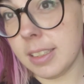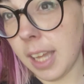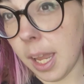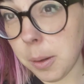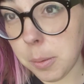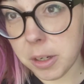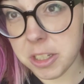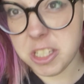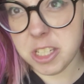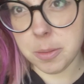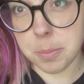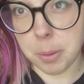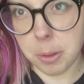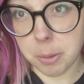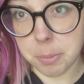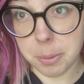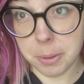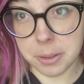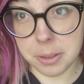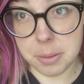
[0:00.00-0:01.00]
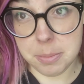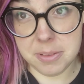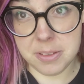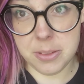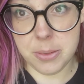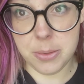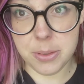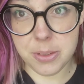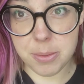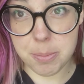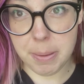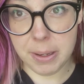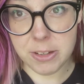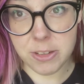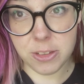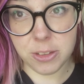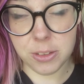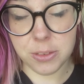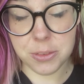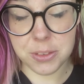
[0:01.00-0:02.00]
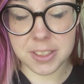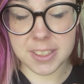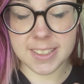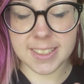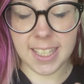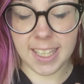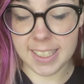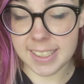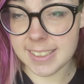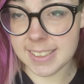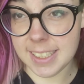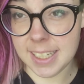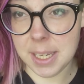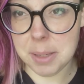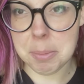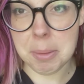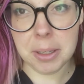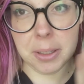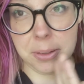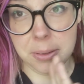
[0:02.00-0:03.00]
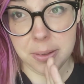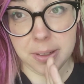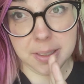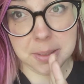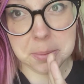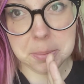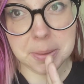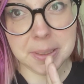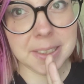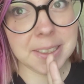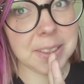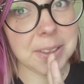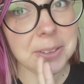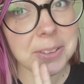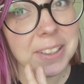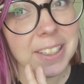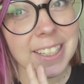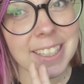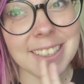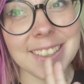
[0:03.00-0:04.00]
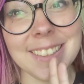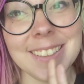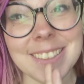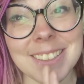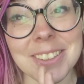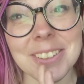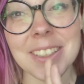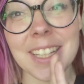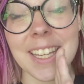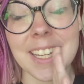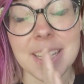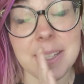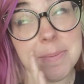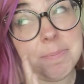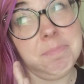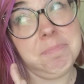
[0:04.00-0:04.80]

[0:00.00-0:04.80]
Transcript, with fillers: watched Bo Burnham's new special for the second time and cried a bit, okay? So like,